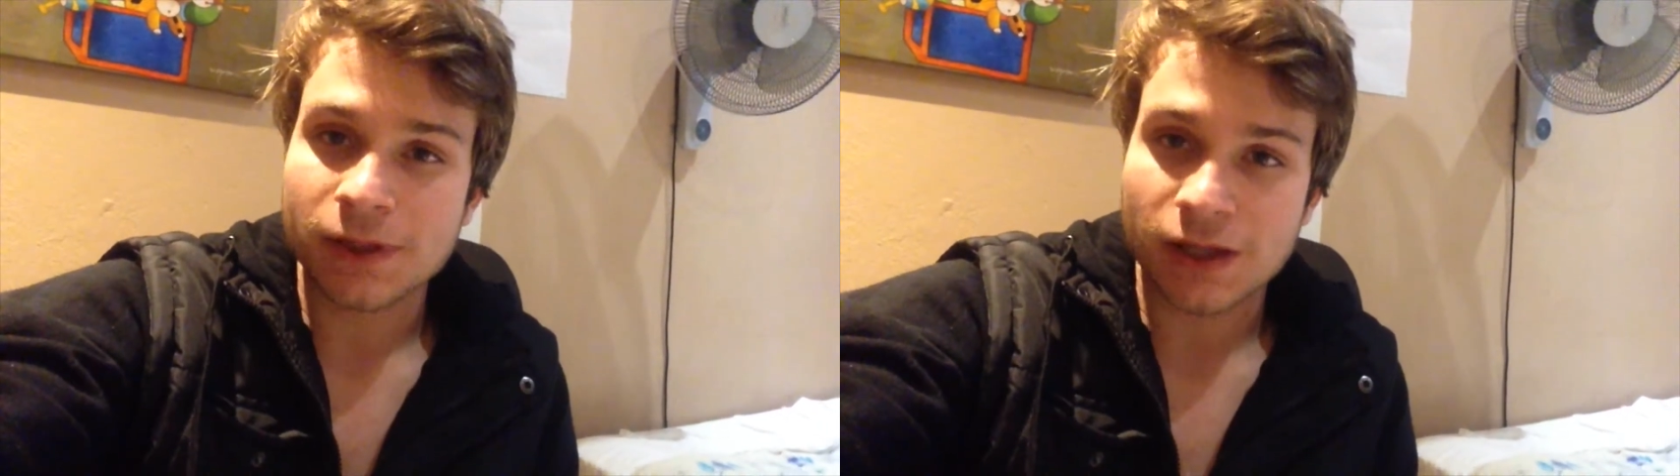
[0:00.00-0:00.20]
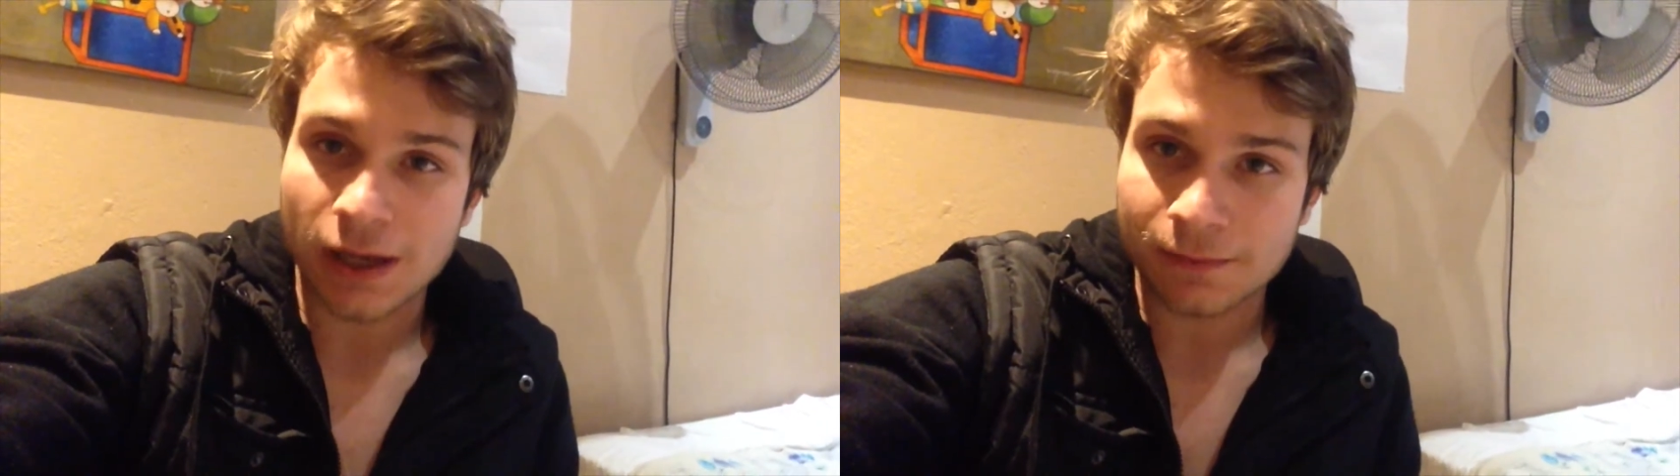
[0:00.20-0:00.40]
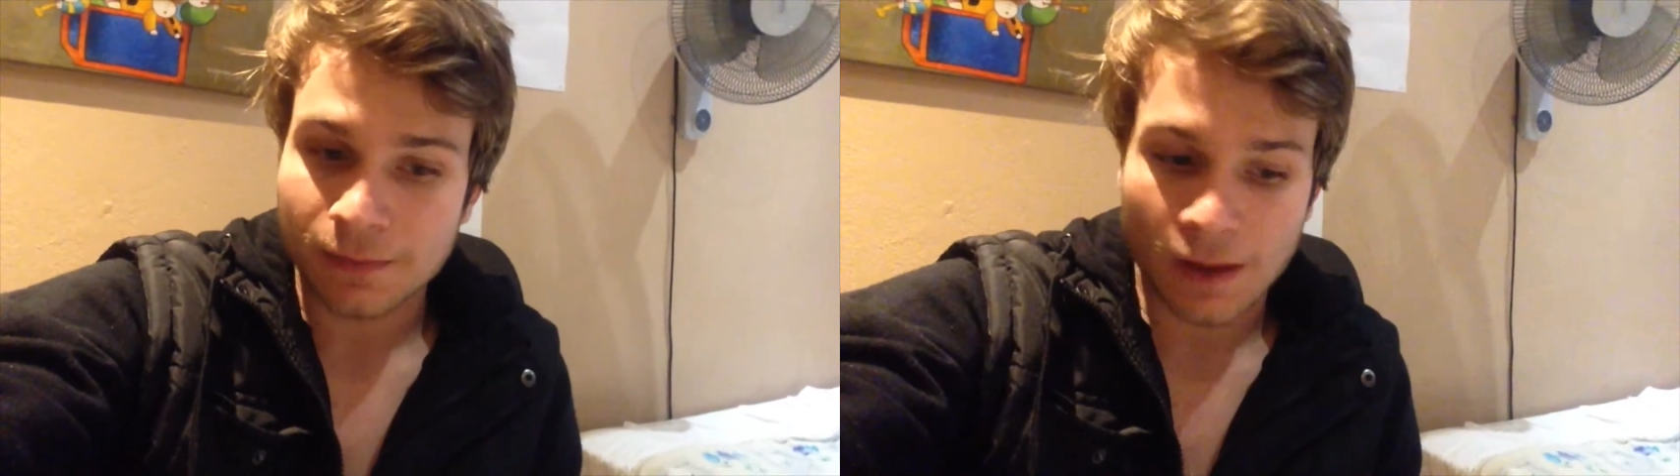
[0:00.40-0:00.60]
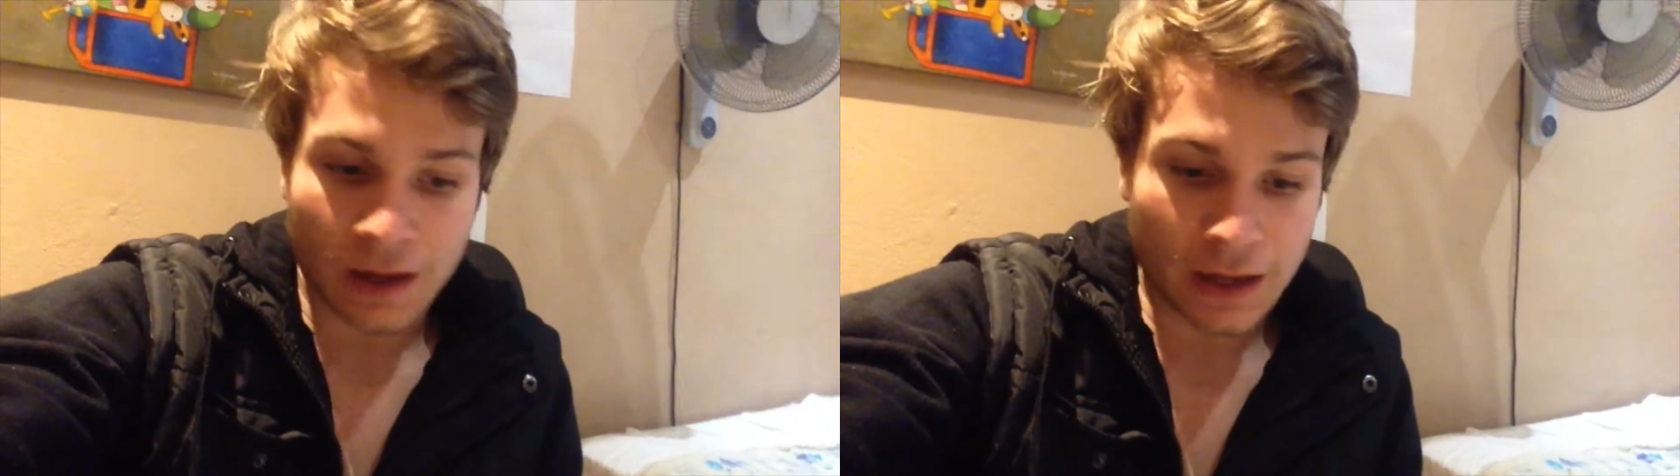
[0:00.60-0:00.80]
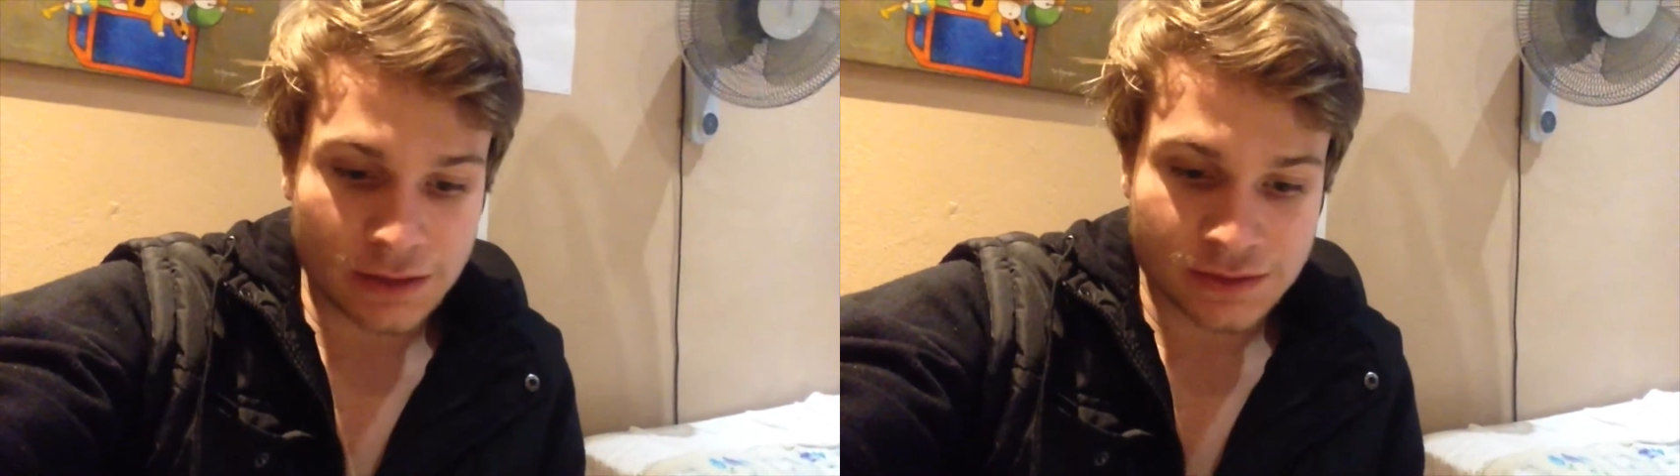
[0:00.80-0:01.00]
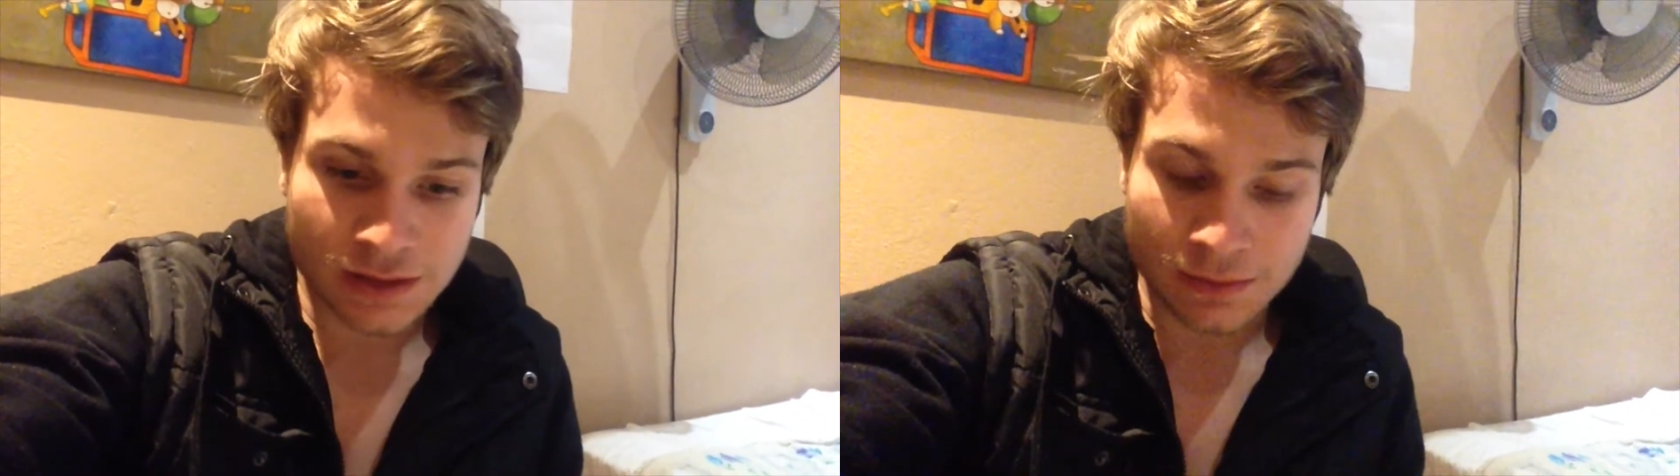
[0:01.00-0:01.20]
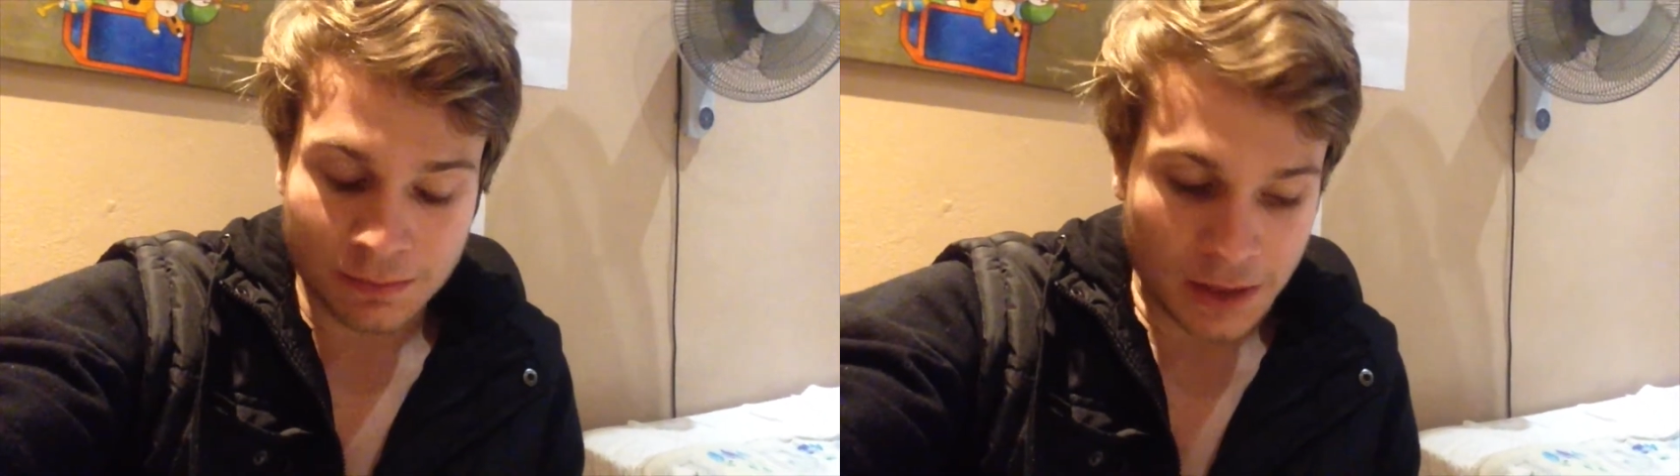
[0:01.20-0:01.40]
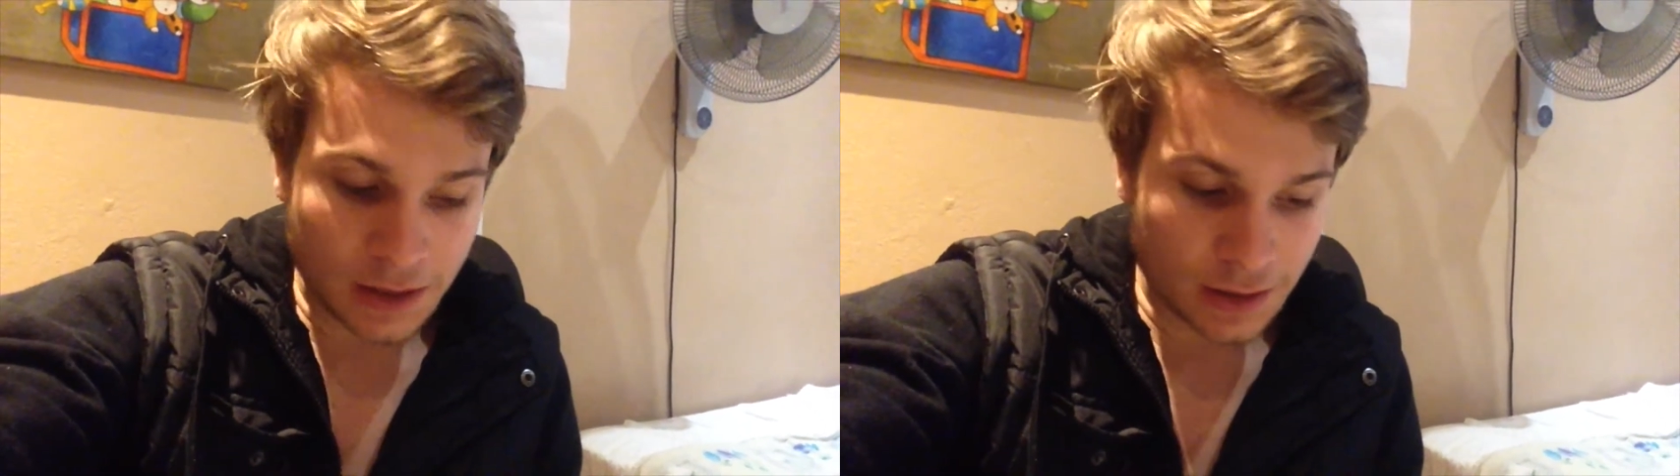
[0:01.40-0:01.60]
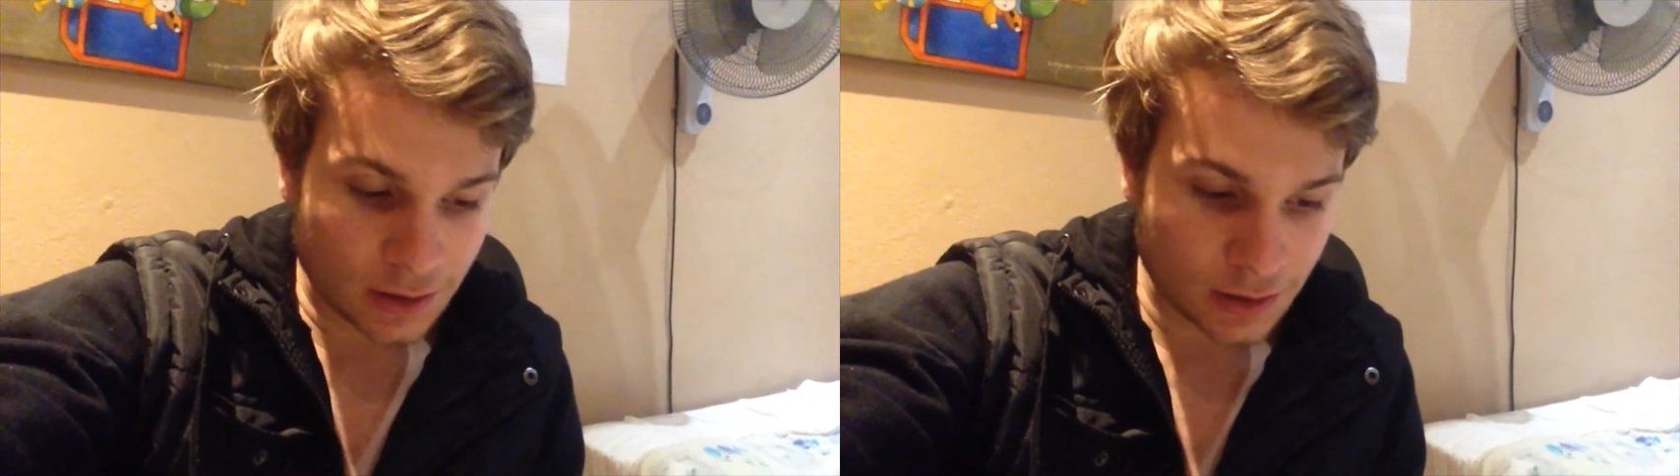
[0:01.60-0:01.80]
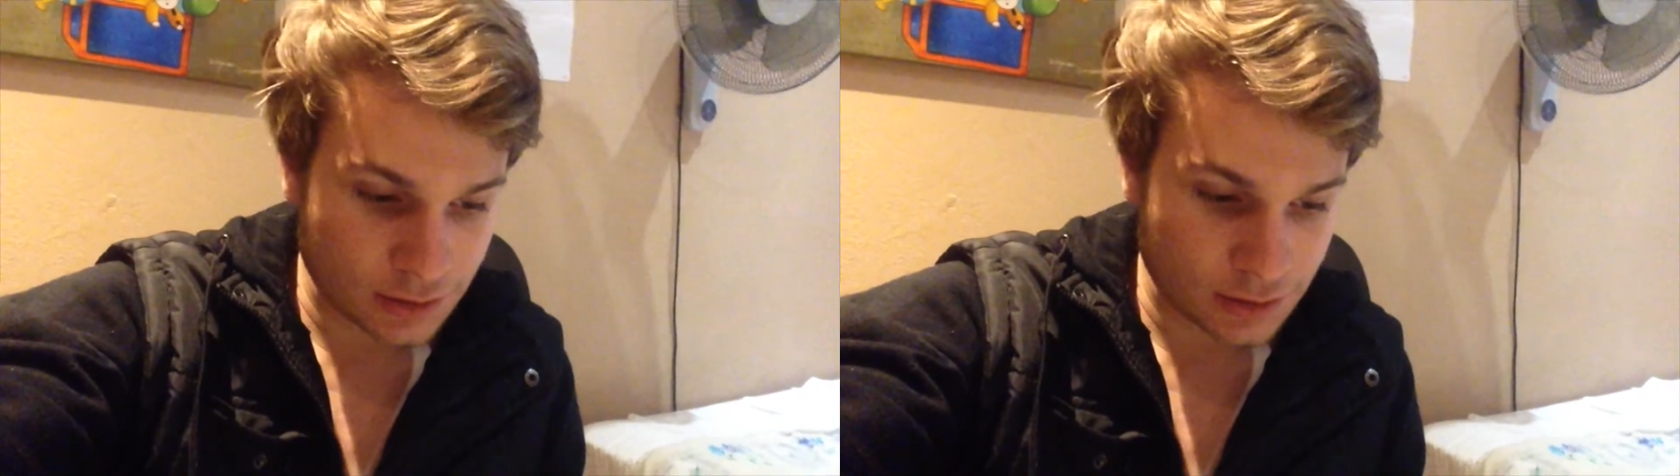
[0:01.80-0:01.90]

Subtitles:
But yeah, it's gonna be